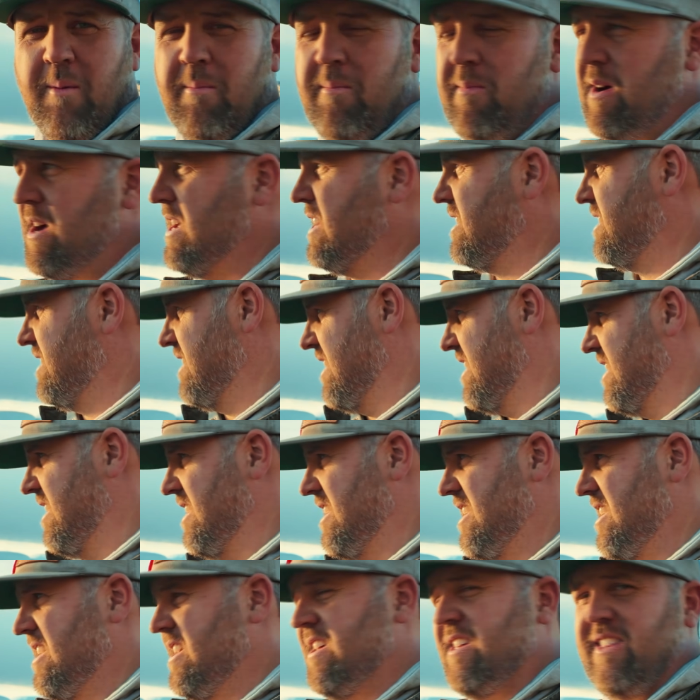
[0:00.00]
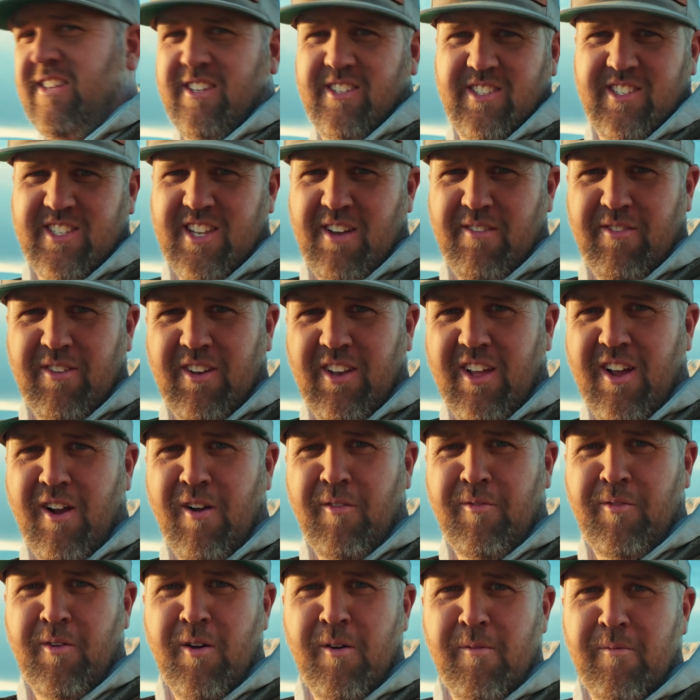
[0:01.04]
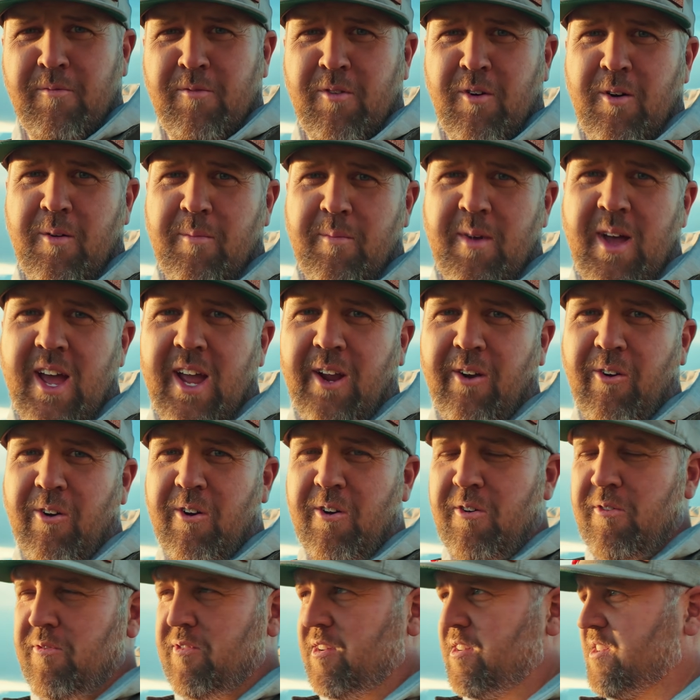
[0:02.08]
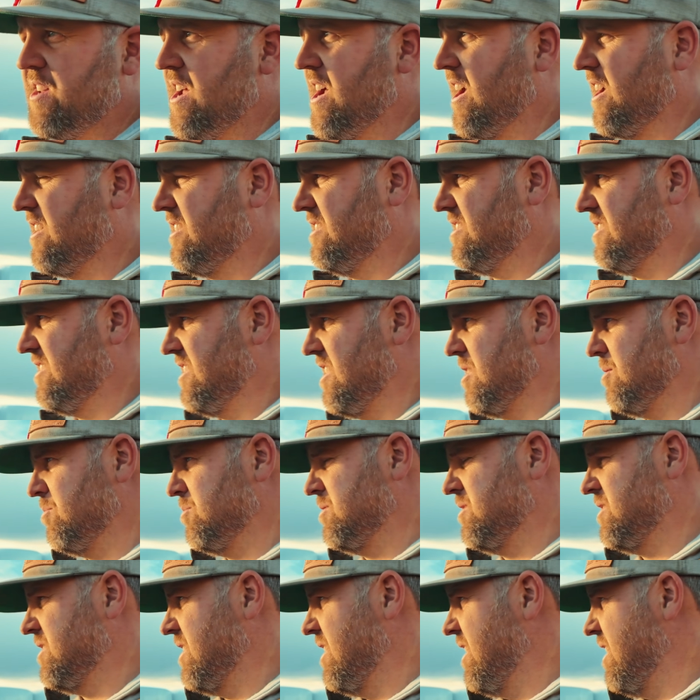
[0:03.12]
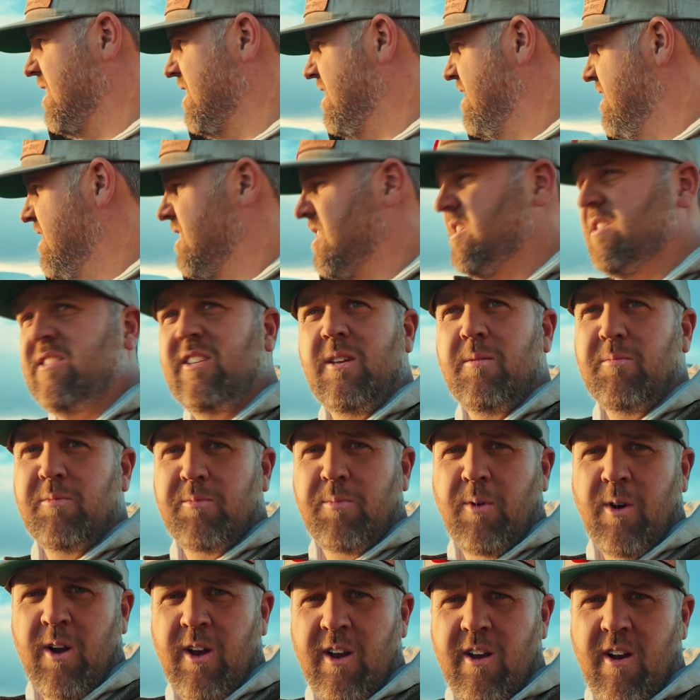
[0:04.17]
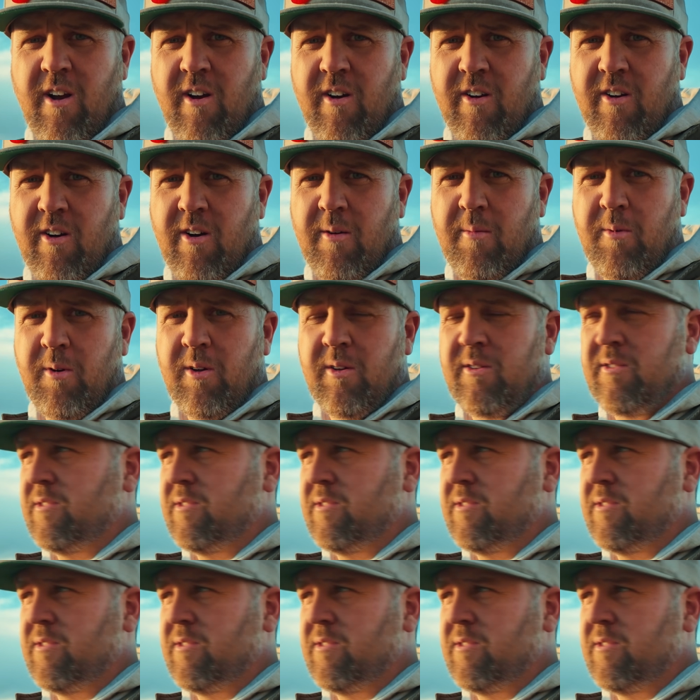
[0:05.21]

But the 7-layer film from Agri-Novatech seems pretty darn durable.